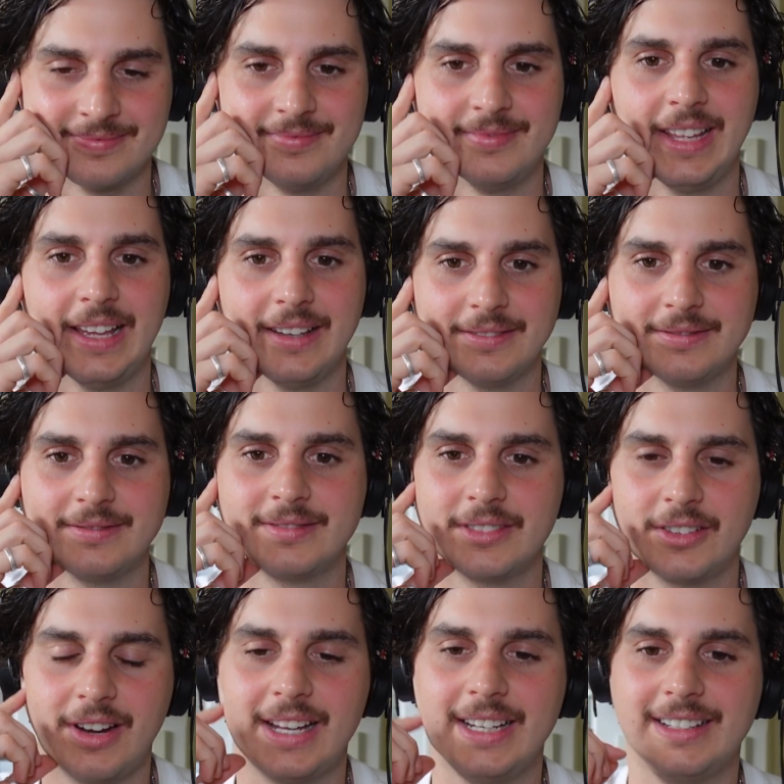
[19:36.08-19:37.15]
Yeah,
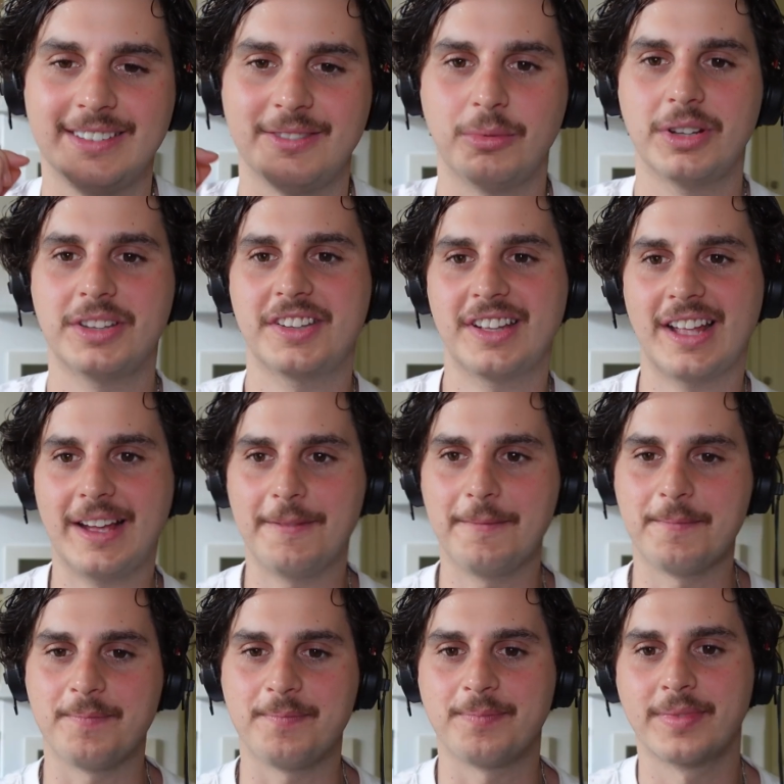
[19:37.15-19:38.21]
great. What's I
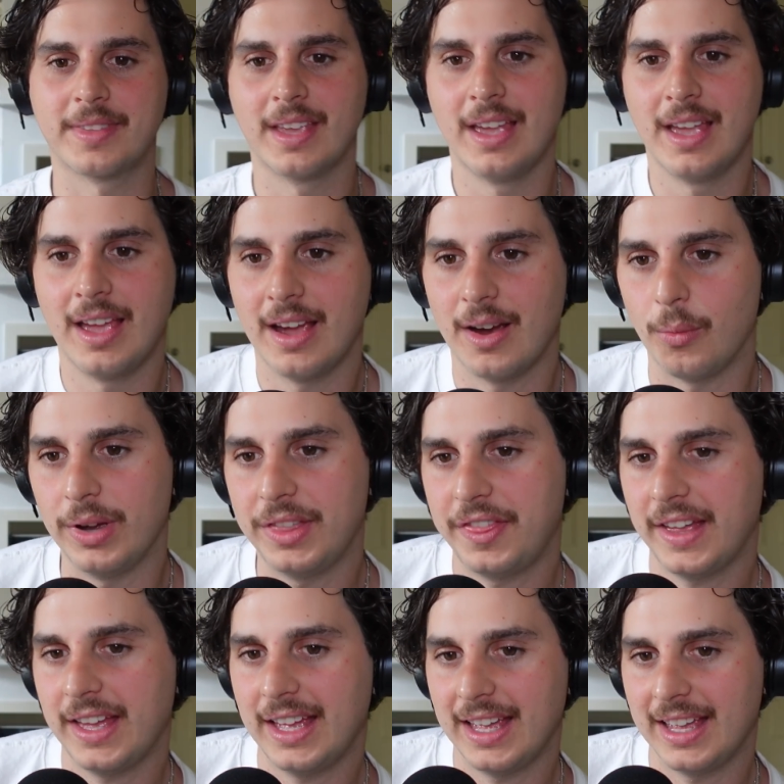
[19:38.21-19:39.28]
want
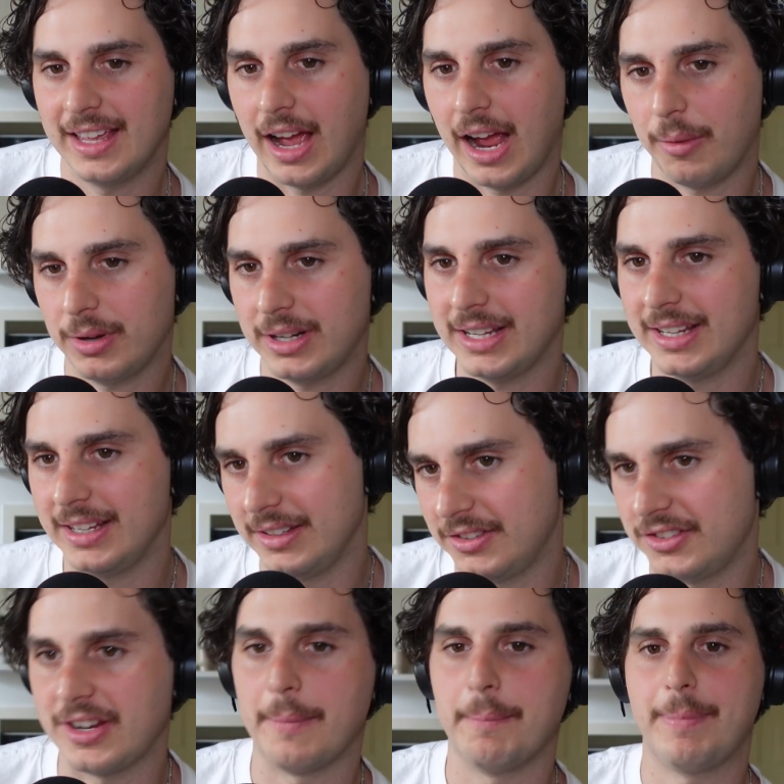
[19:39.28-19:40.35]
to
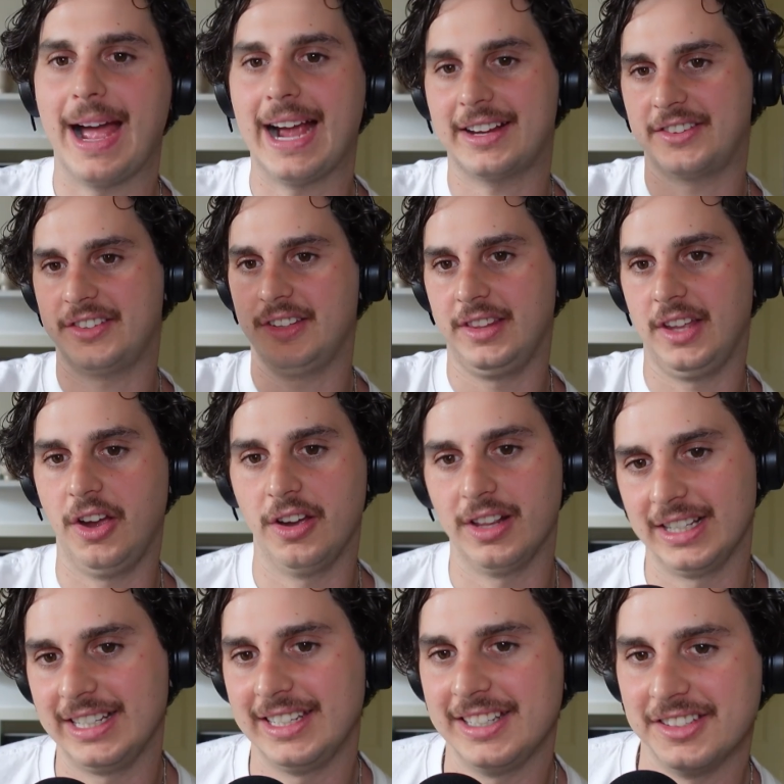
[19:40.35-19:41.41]
jump back to the
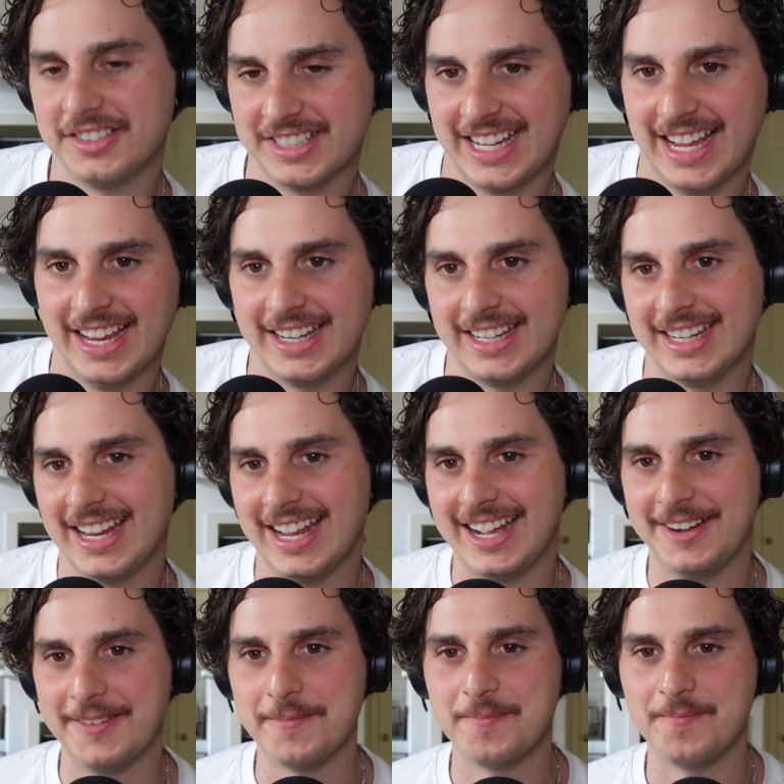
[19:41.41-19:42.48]
early years again.
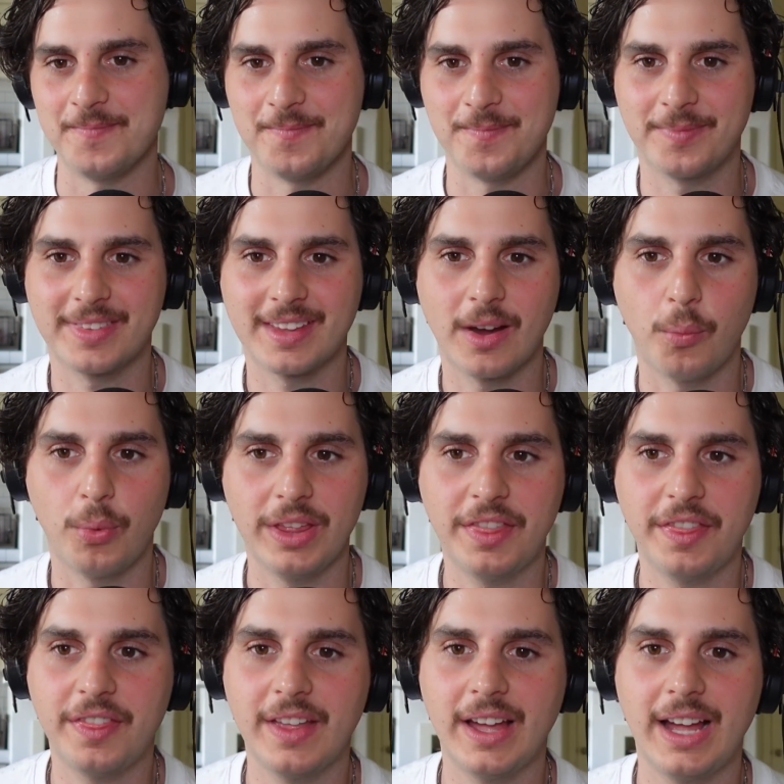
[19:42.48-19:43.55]

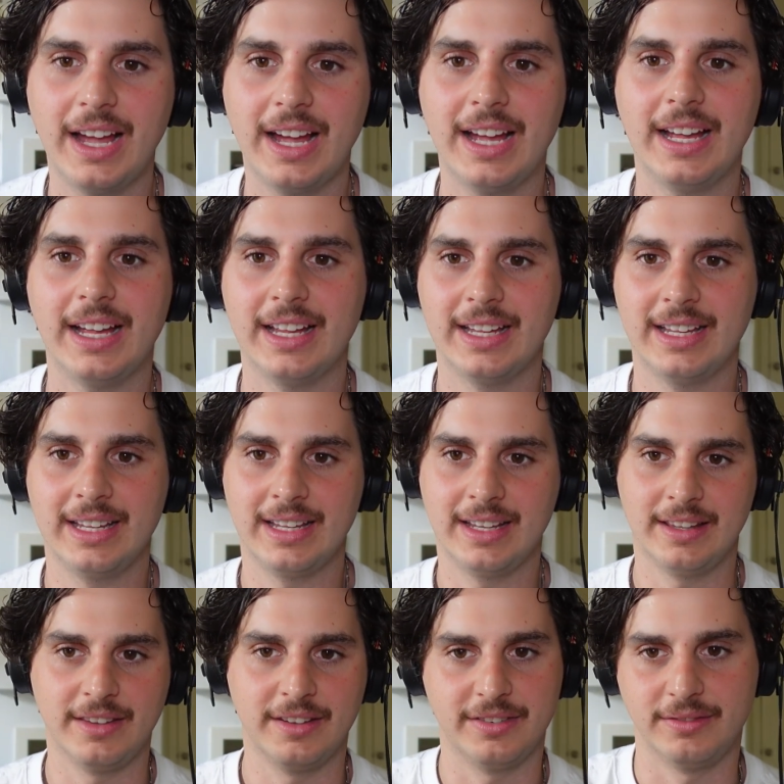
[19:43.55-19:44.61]
With the
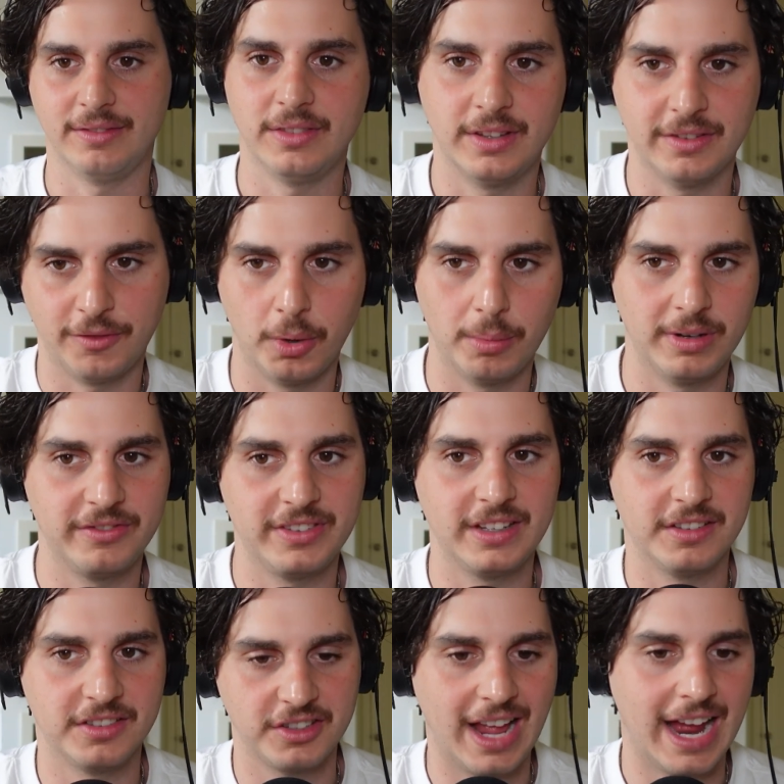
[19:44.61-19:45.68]
formative
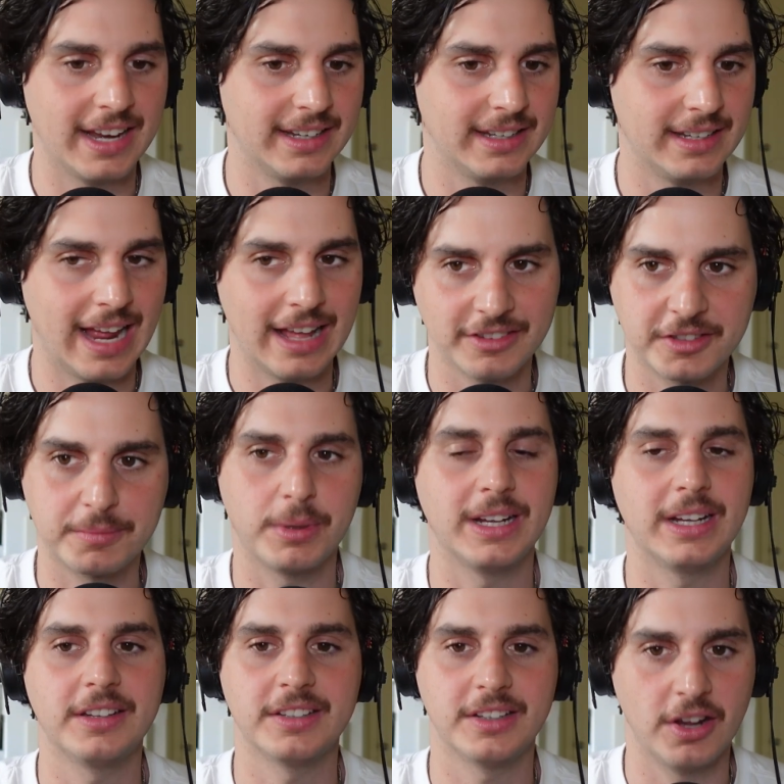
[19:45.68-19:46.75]
years you had in Alice
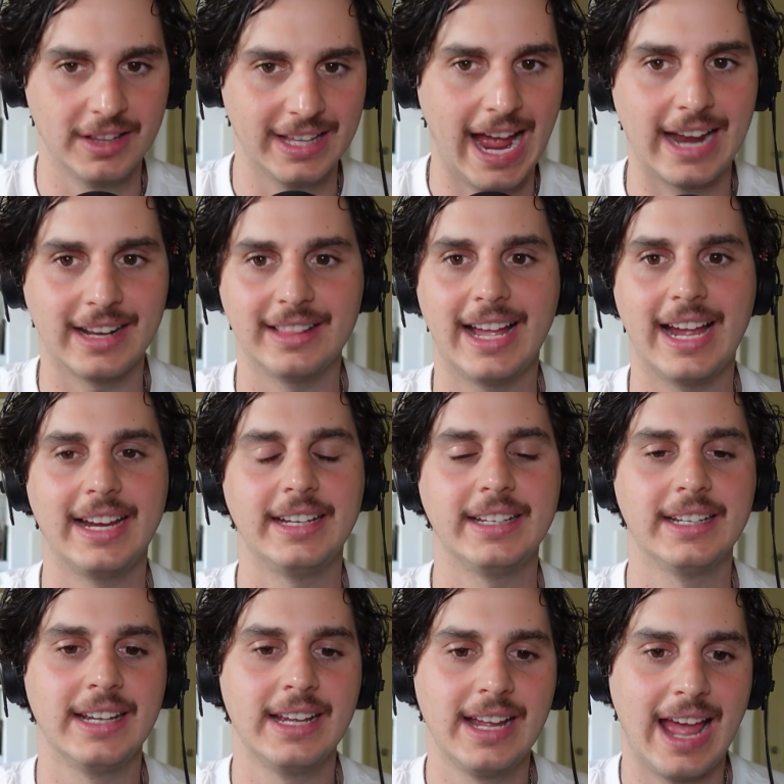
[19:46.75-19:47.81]
Springs and early Adelaide,
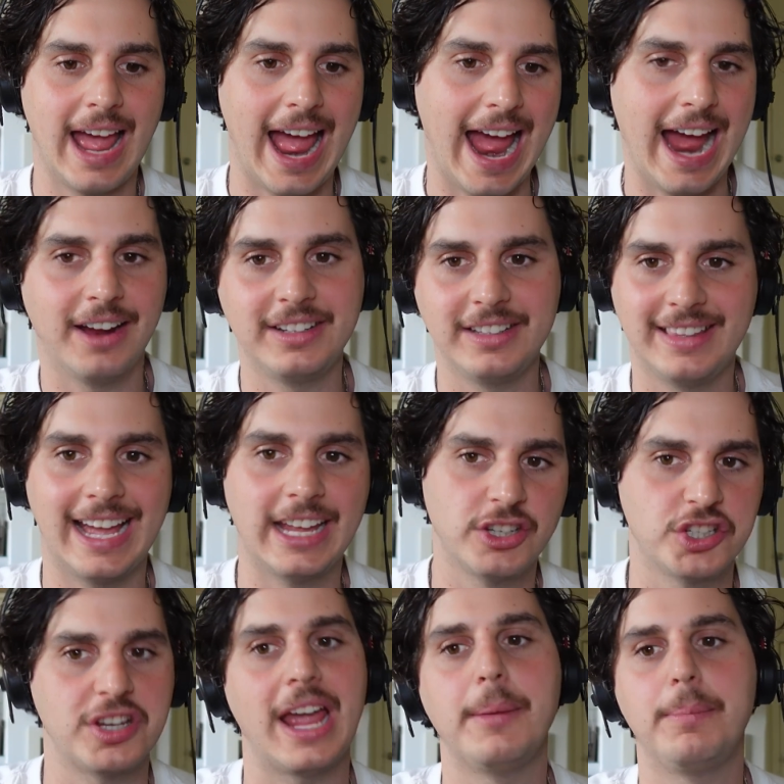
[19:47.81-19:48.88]
how did they
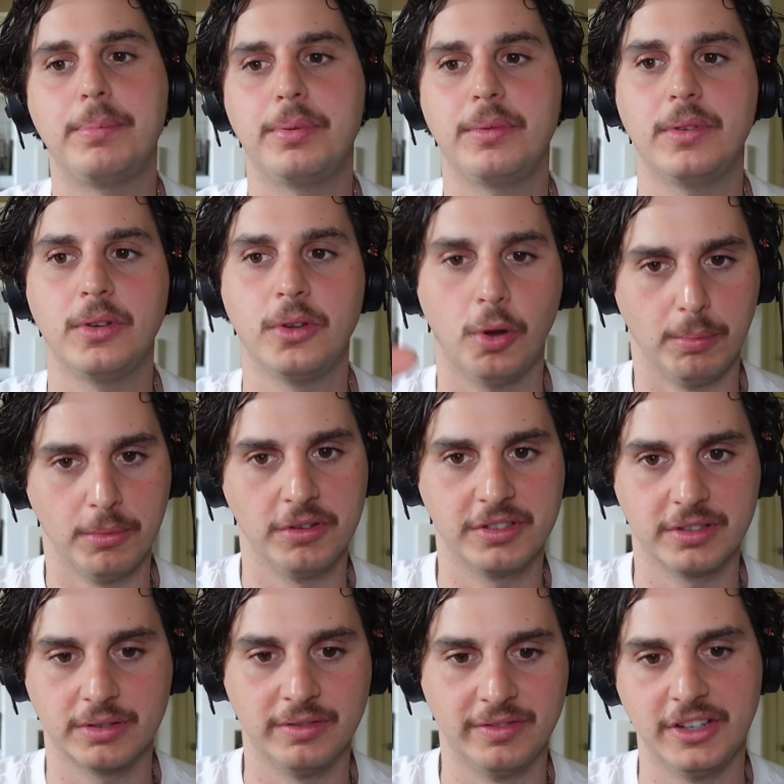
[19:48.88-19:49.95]
shape your
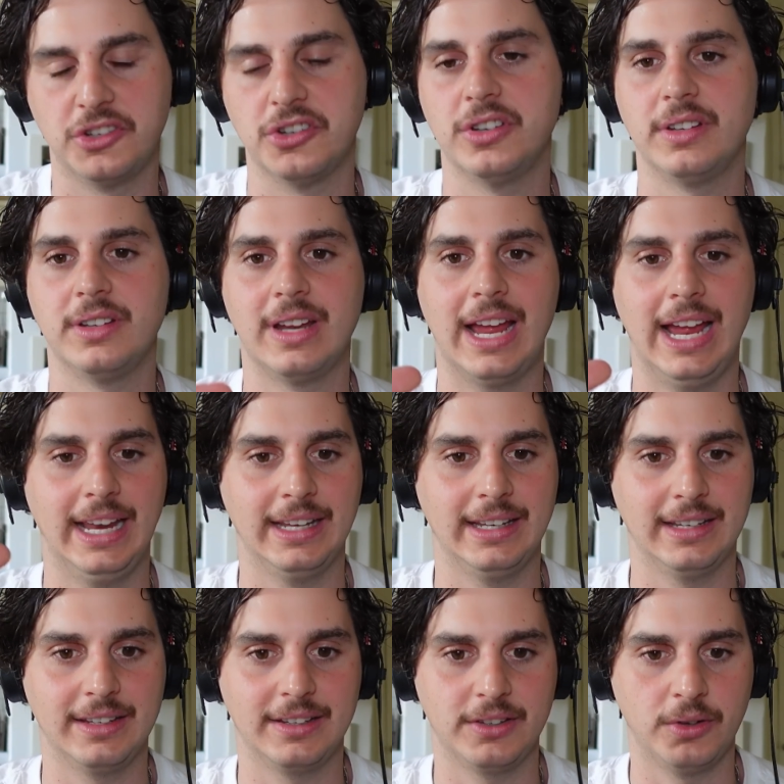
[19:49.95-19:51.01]
musical vision
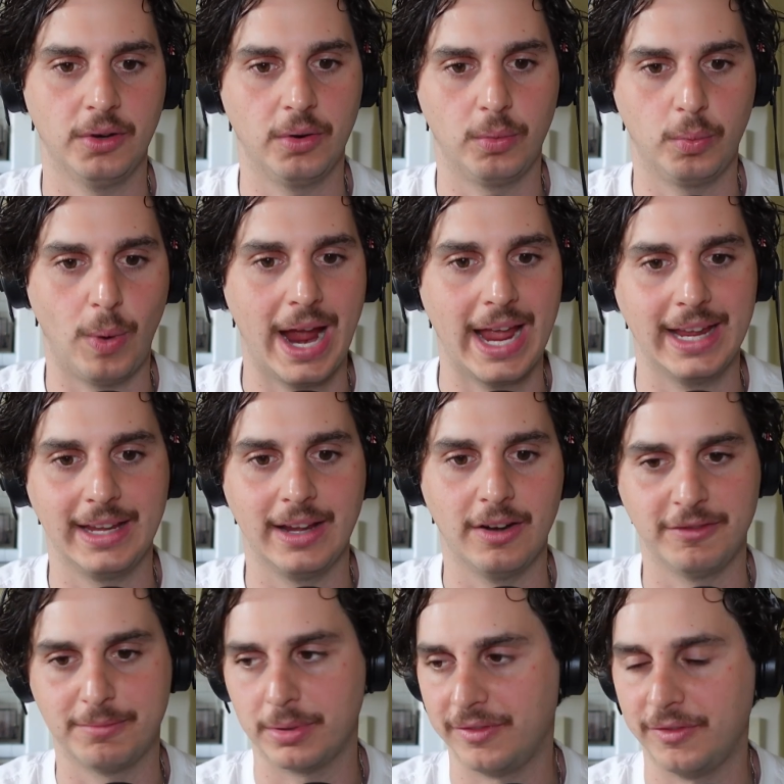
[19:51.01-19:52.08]
and your way
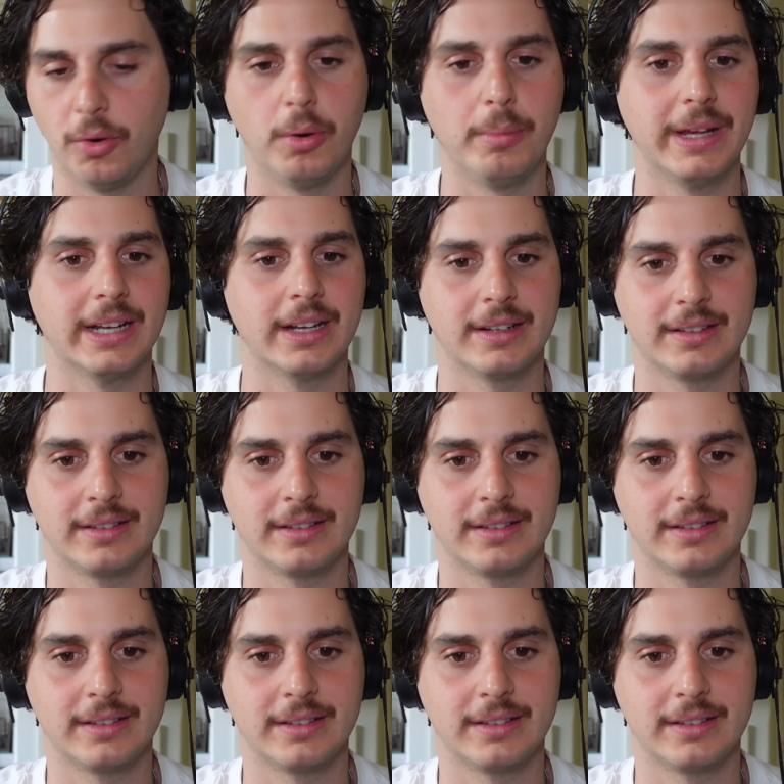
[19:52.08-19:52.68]
of performing?